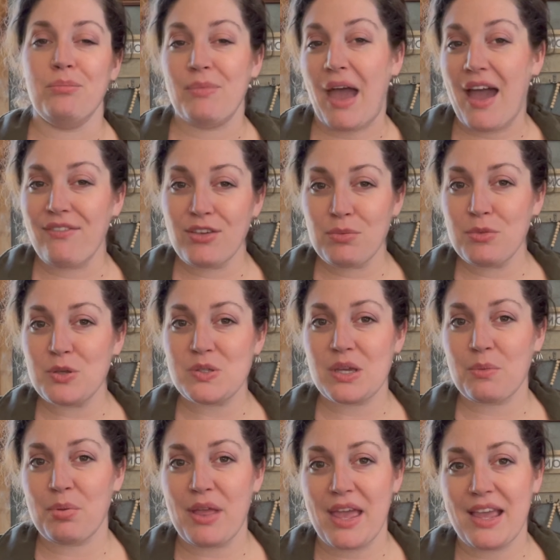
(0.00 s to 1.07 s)
Having
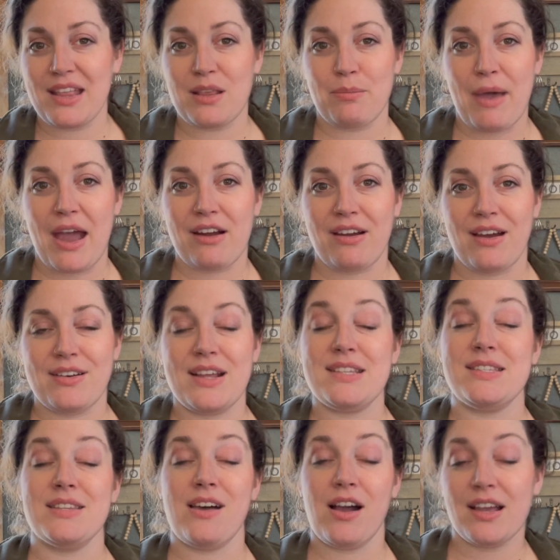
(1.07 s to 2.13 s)
music playing in the background,
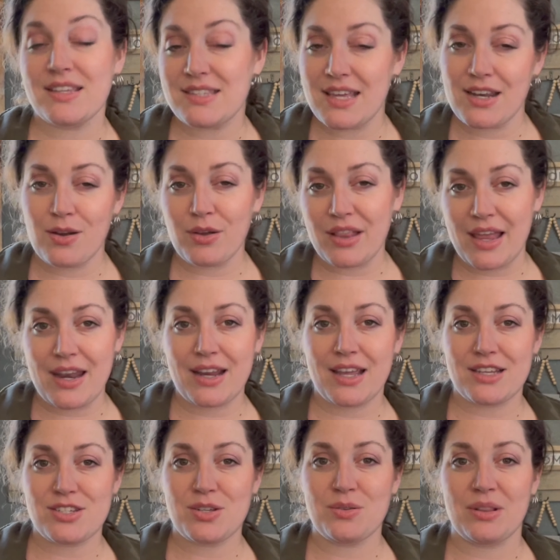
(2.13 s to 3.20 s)
as long as they don't let it
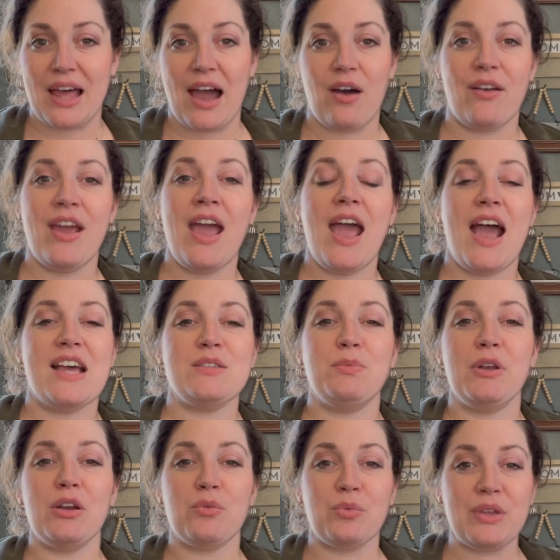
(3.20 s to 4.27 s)
get too loud, has
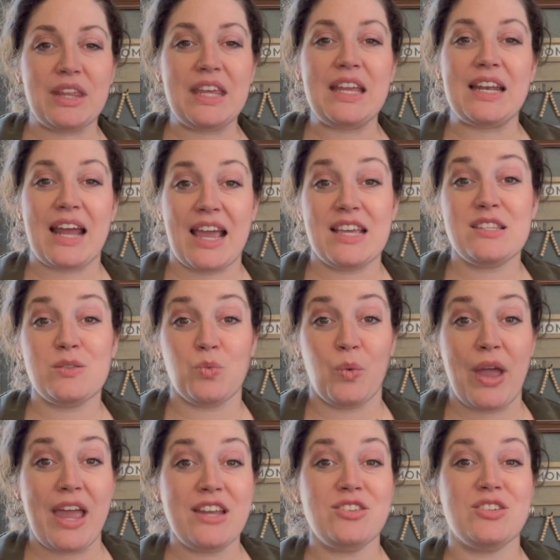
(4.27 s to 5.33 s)
been a really nice
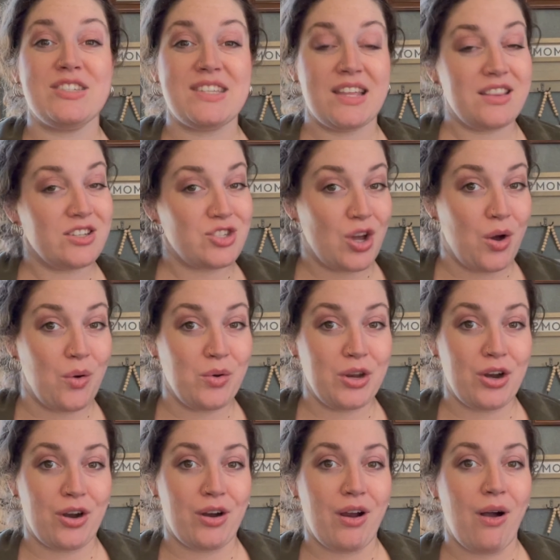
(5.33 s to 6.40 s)
way to set the tone
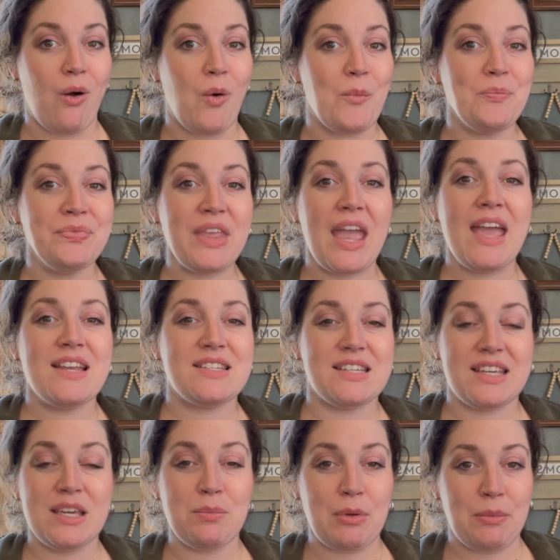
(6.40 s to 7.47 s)
in our home
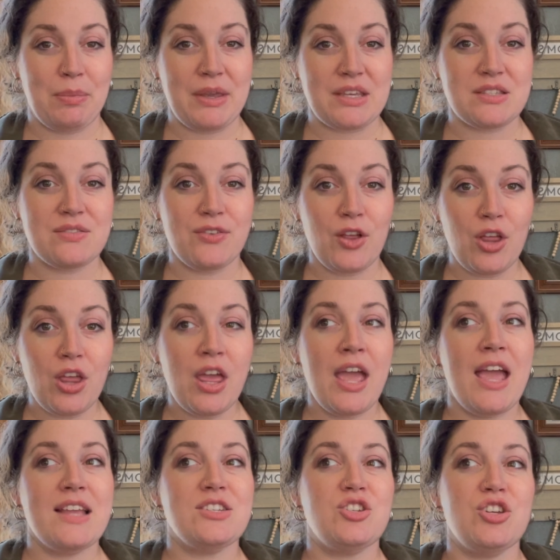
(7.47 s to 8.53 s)
to keep it peaceful,
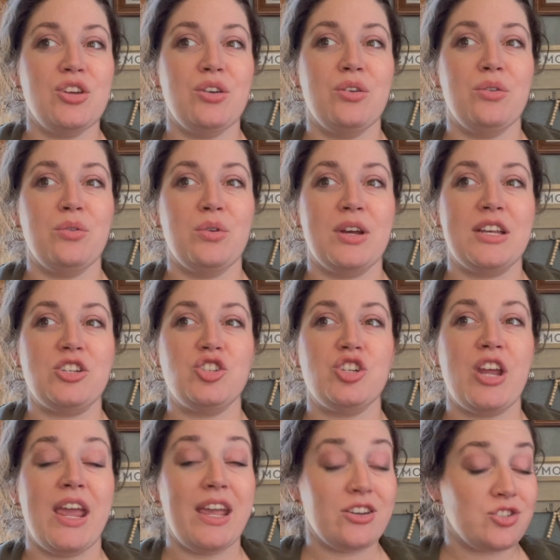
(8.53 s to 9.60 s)
to
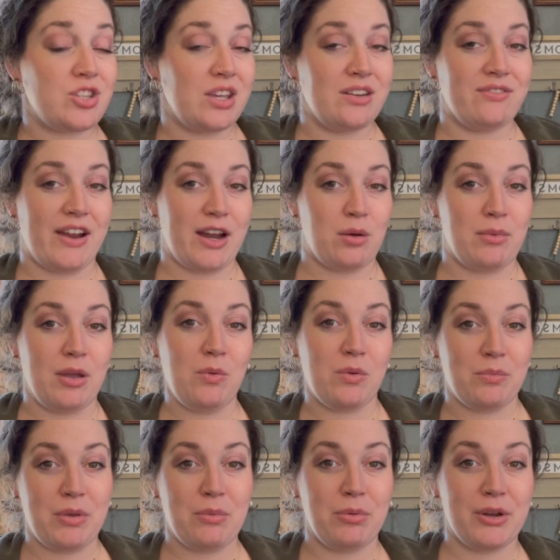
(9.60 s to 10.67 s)
change the environment.
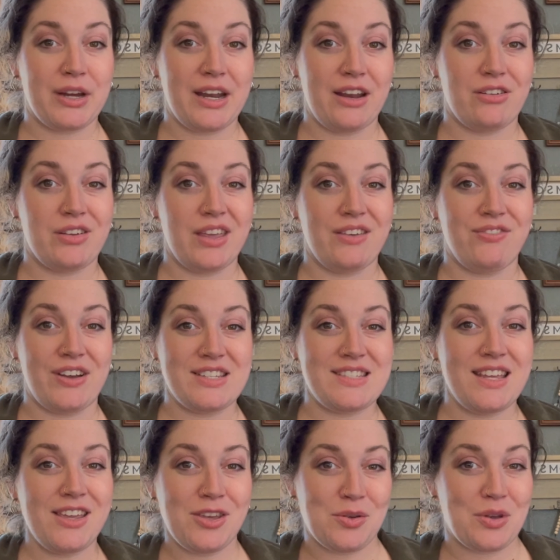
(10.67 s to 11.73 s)
When people are getting really
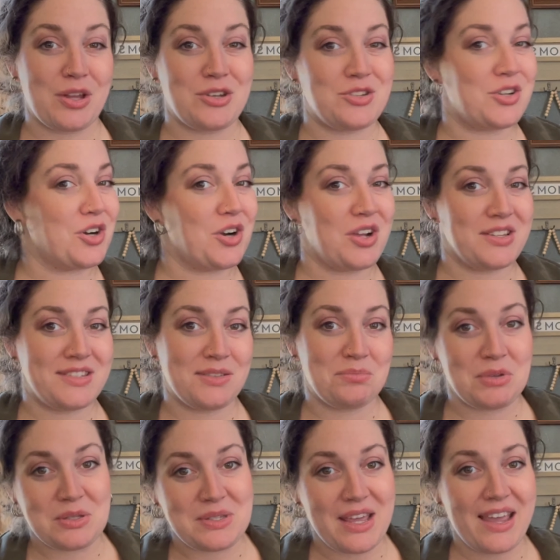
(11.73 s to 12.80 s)
fussy, you can turn on
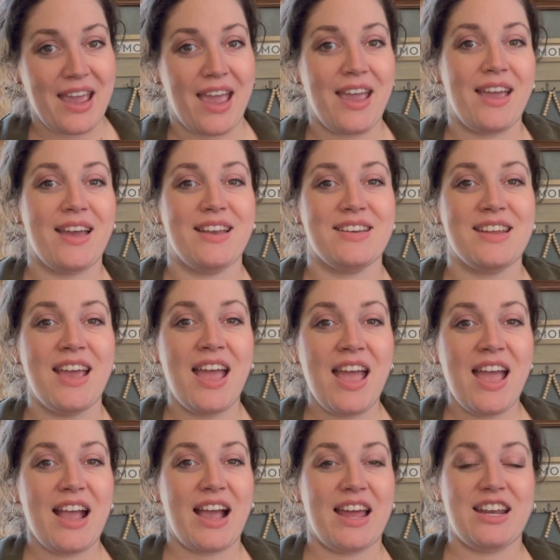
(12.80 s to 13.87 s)
some music and
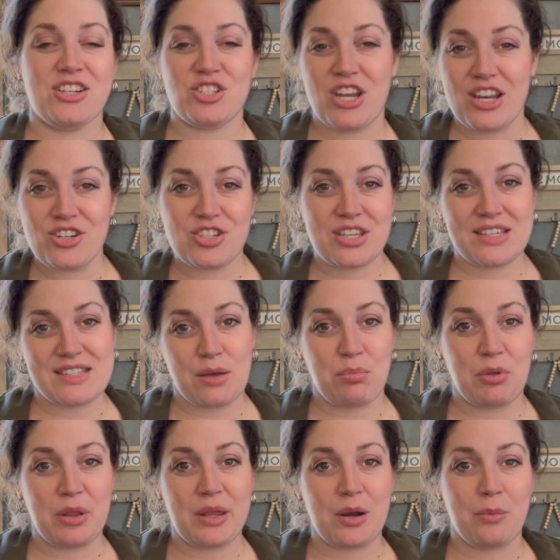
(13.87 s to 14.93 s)
kind of change things
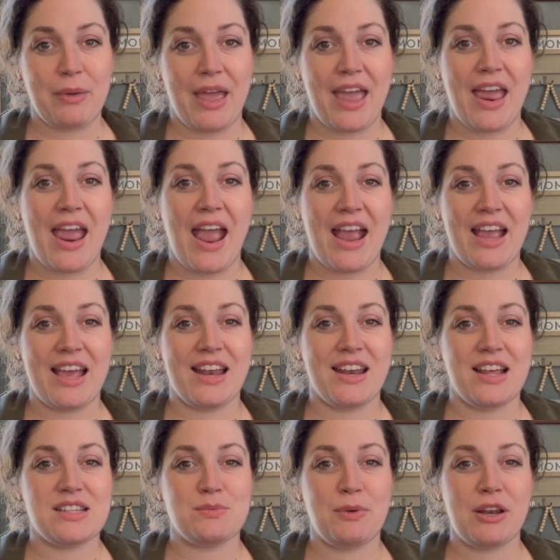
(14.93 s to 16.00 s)
up a little bit.
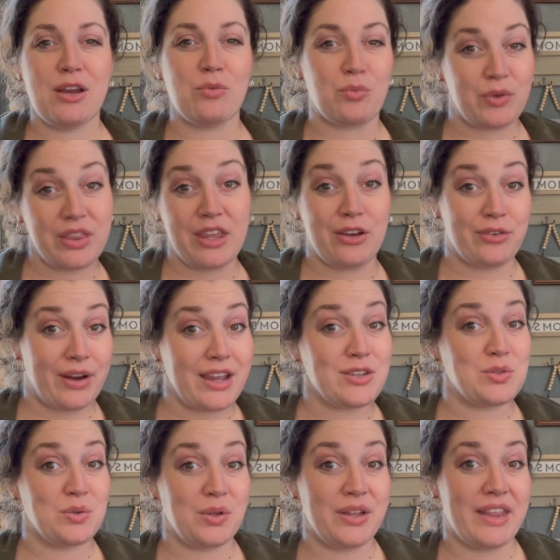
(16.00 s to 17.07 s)
And it's been a really
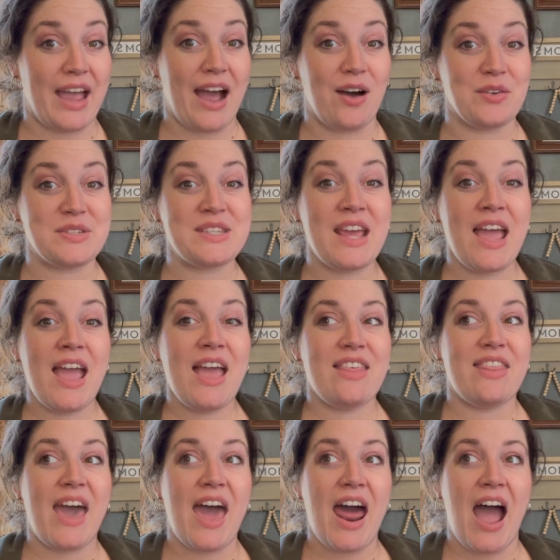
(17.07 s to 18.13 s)
great tool in the house
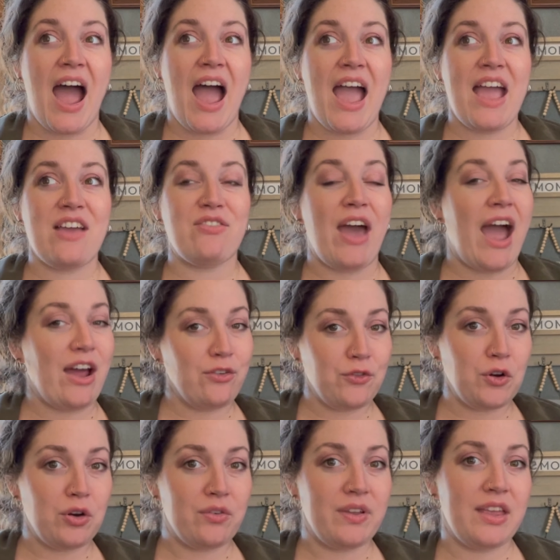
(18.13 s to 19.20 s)
that I've had
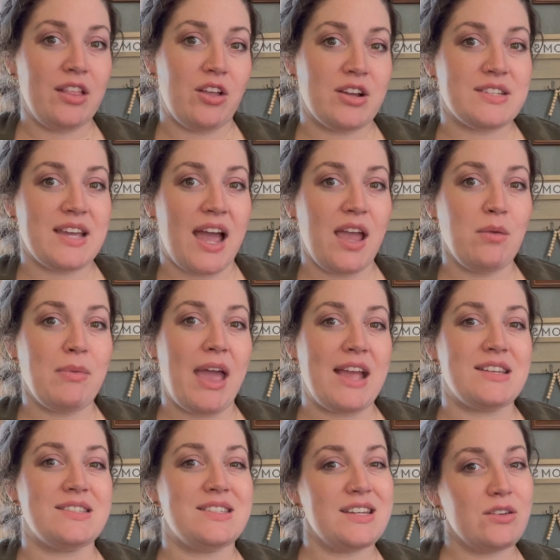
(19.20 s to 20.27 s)
for a really long time
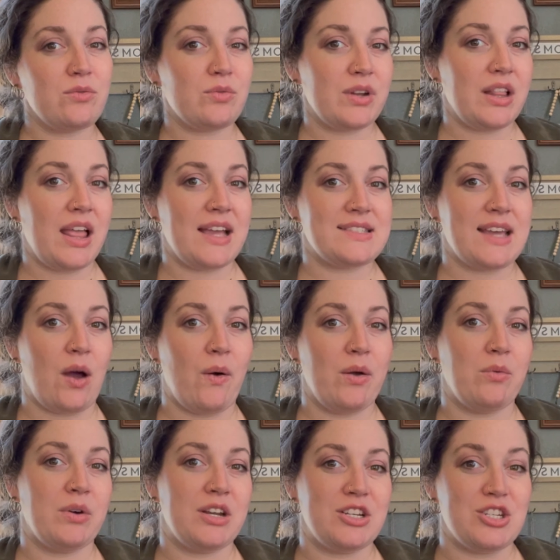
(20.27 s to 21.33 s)
and didn't realize how
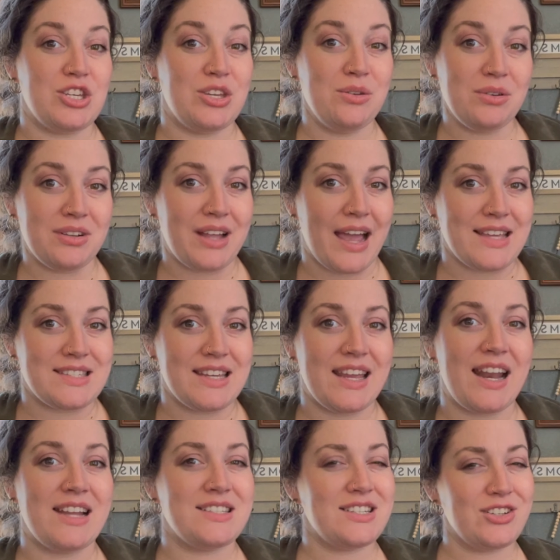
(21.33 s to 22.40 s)
I wanted to utilize
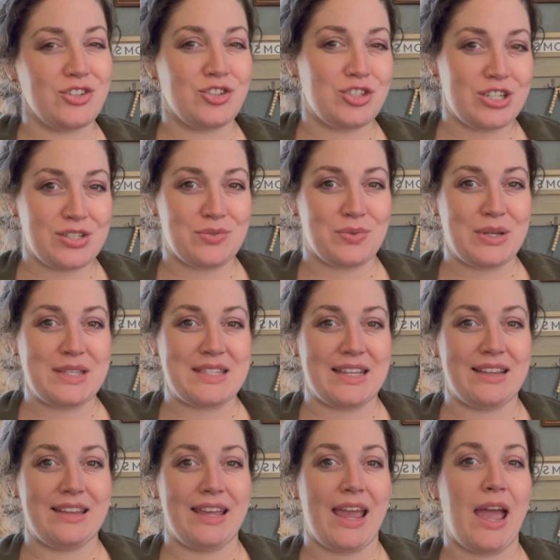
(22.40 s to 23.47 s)
it until just
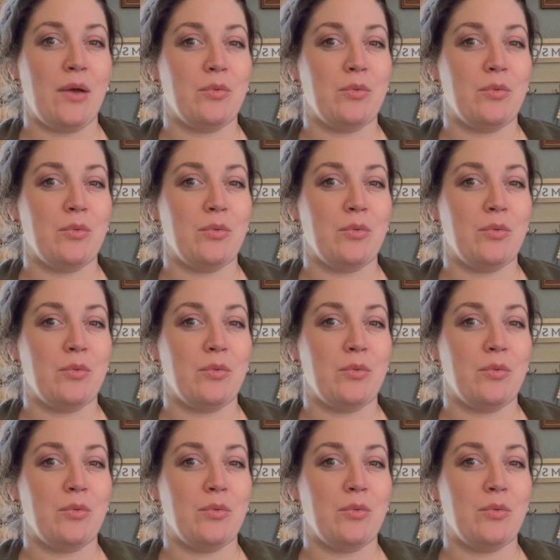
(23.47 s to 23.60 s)
recently.